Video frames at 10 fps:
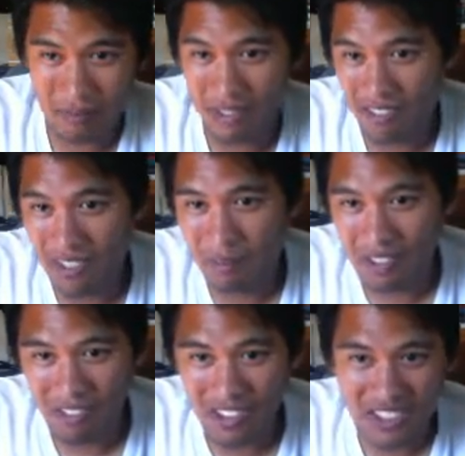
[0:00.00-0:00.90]
and my, one of
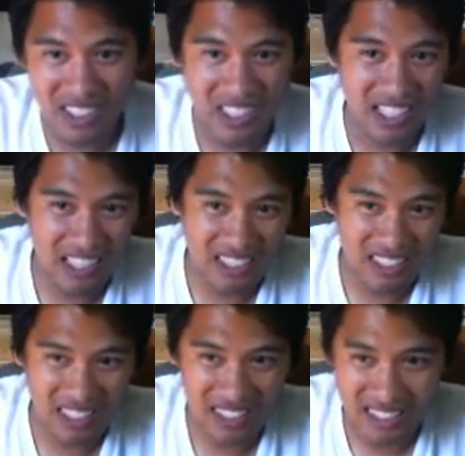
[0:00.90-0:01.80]
my worst
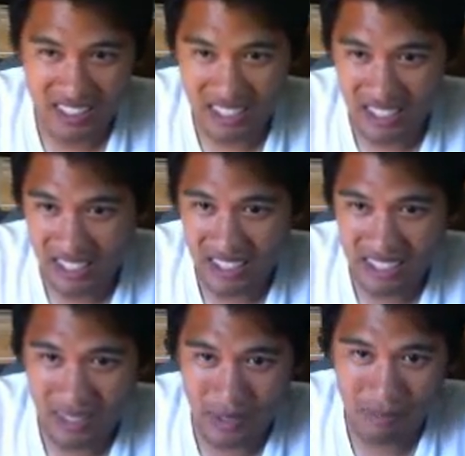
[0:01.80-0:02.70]
analysis.
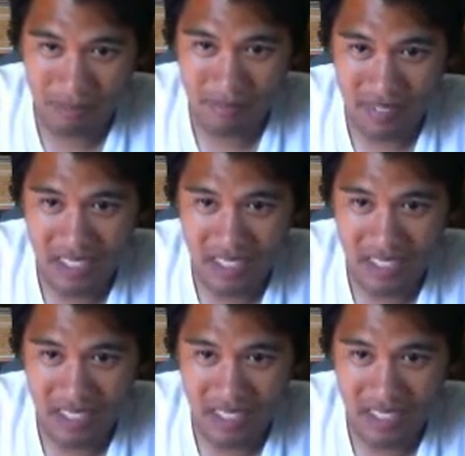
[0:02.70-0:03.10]
Um,